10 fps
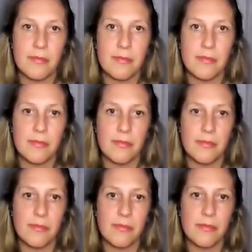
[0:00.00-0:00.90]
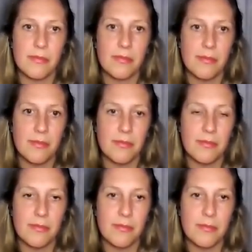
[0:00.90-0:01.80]

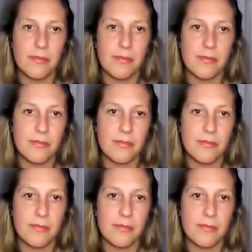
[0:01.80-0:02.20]
(silent)